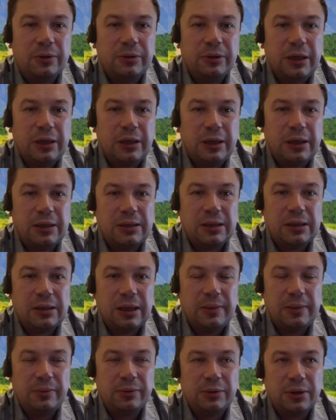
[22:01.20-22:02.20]
So
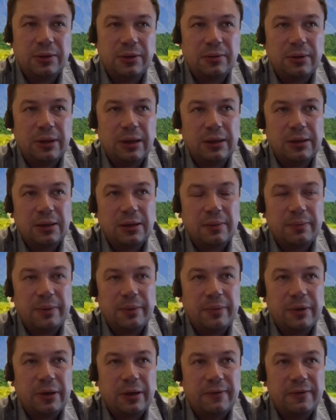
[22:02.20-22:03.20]
many documents are
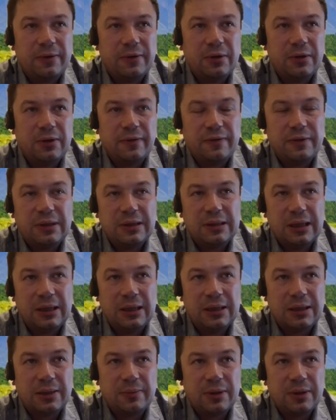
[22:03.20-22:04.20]
changing in
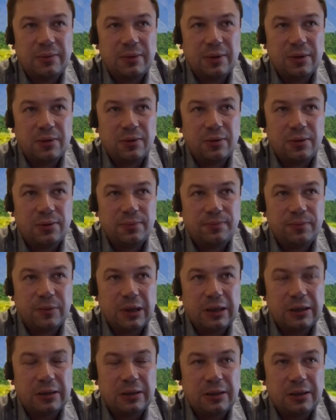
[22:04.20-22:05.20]
very short time.
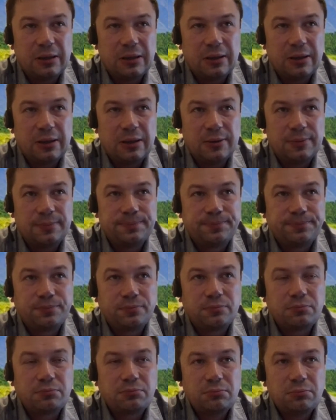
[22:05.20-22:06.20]

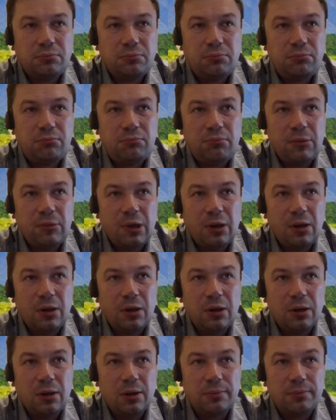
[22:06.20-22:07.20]
Then we have the
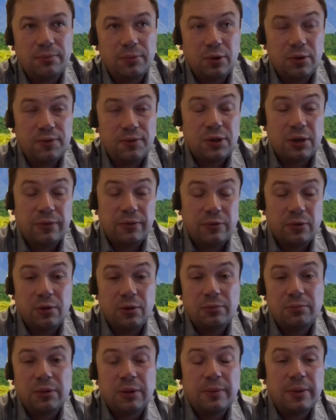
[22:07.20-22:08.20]
issue
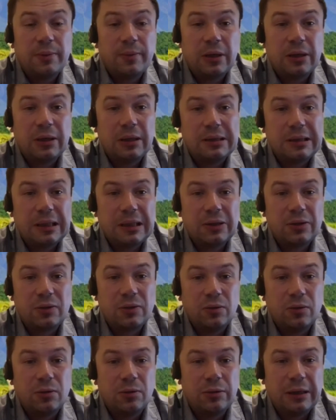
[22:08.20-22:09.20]
in
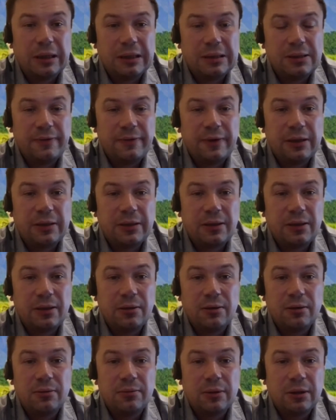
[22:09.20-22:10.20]
databases. So
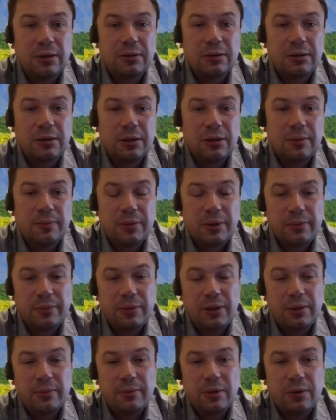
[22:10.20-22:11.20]
we corrected
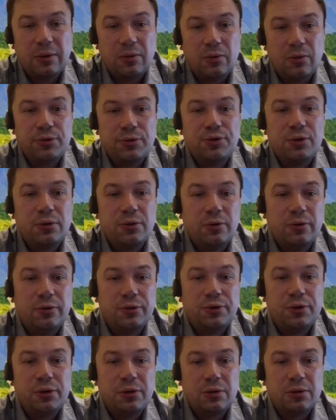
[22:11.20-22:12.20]
that
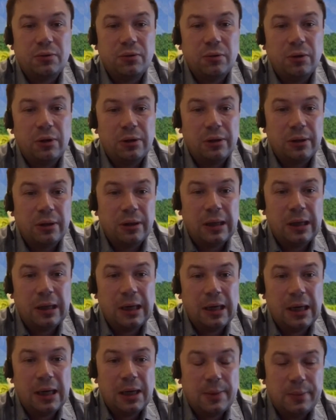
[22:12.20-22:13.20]
in Domino
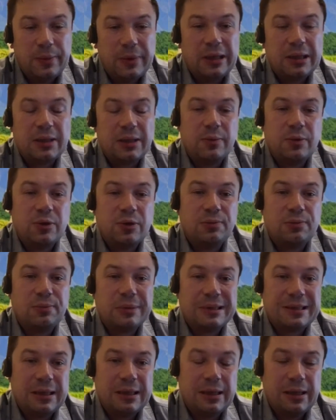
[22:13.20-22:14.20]
version 10,
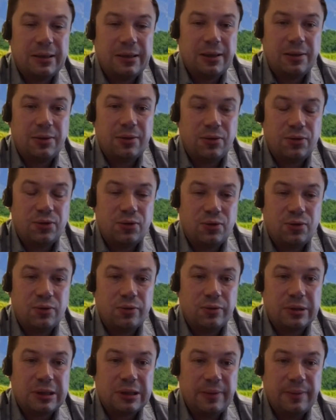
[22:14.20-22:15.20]
but those who are using
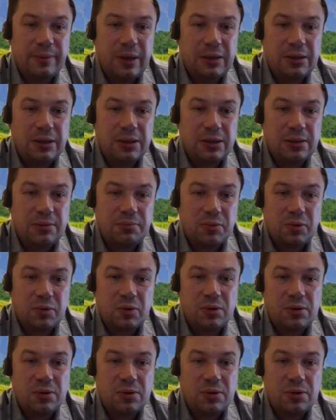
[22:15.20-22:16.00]
version 9,